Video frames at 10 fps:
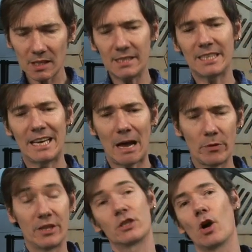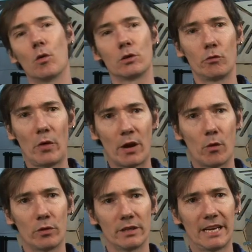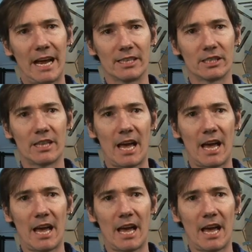sent out with this golden record attached.